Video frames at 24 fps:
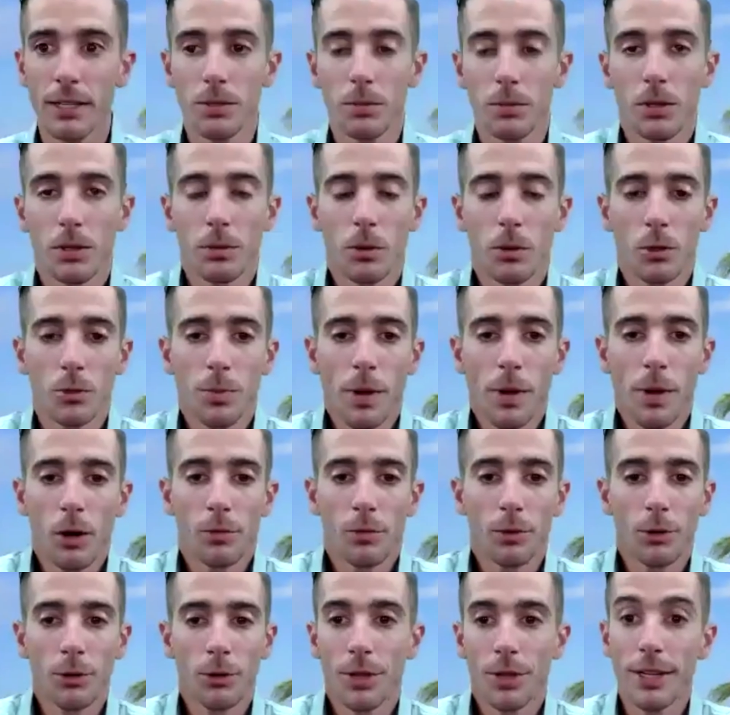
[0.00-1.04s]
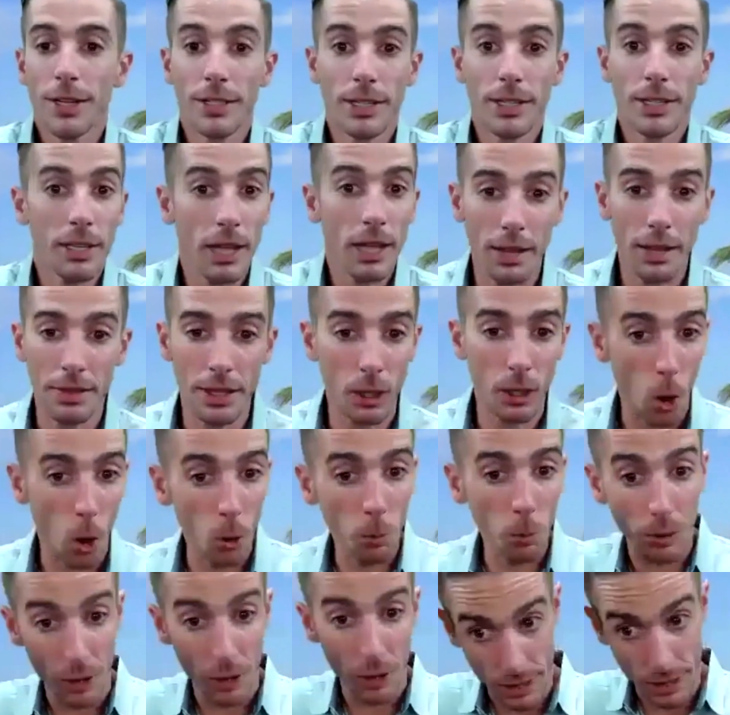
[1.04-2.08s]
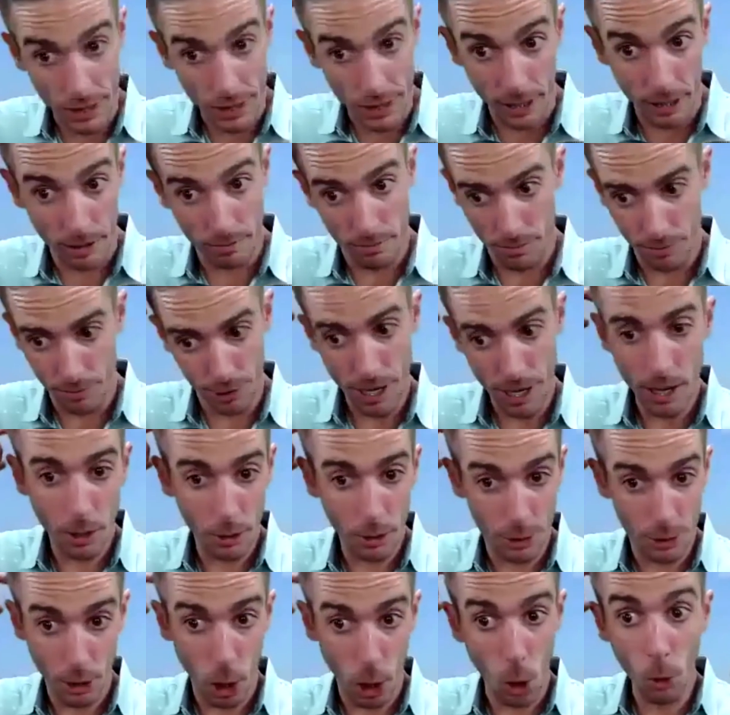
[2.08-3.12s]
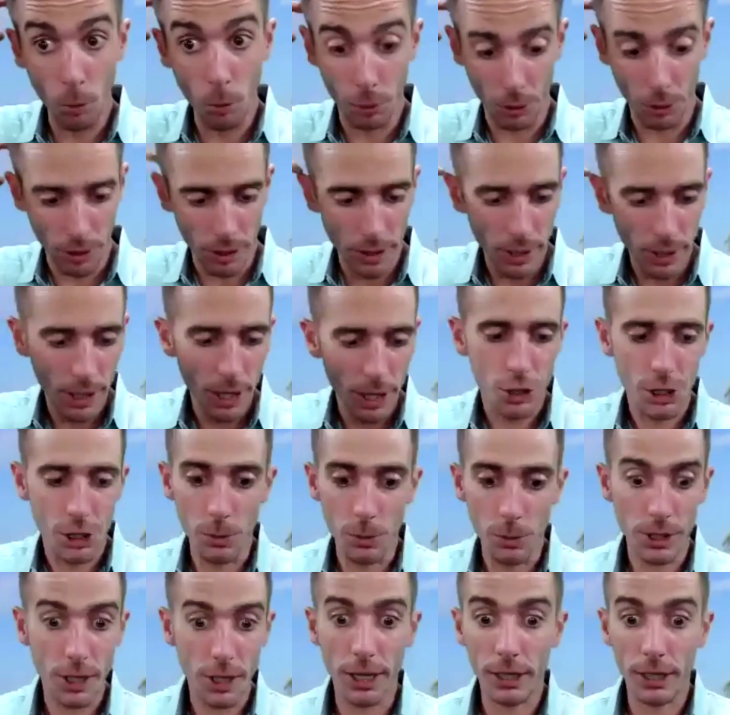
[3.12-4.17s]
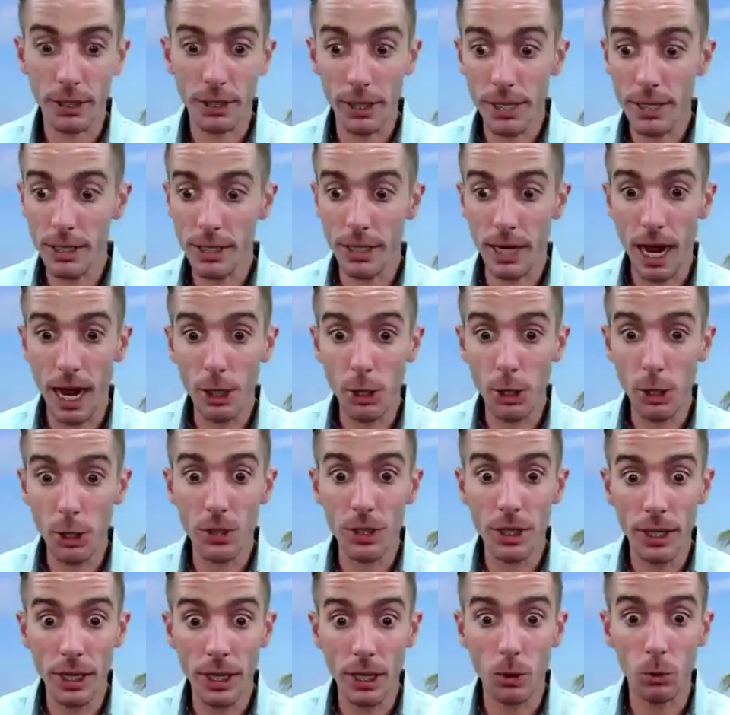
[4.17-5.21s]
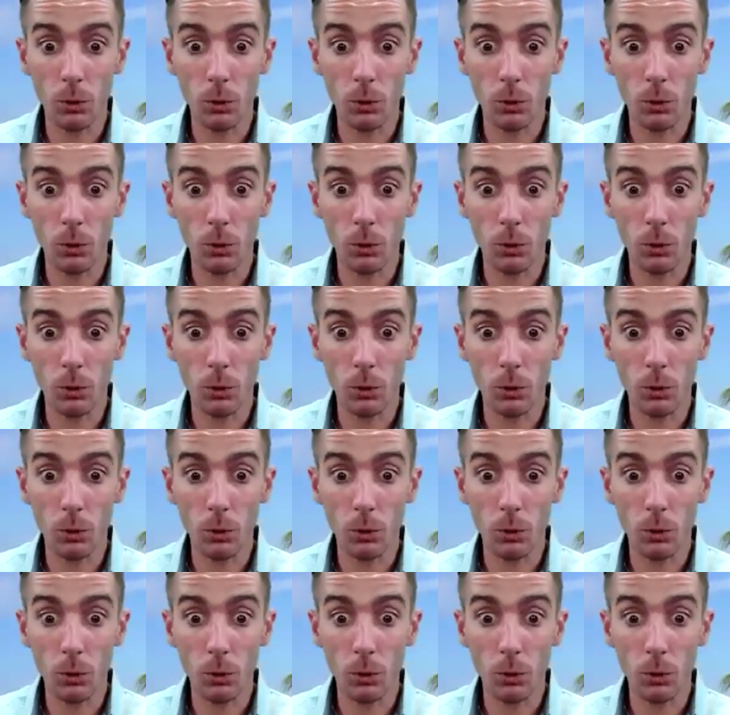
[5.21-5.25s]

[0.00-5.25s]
of the most powerful things. I think Oprah said it. Shout out to Oprah. She was like, "Listen, I used to get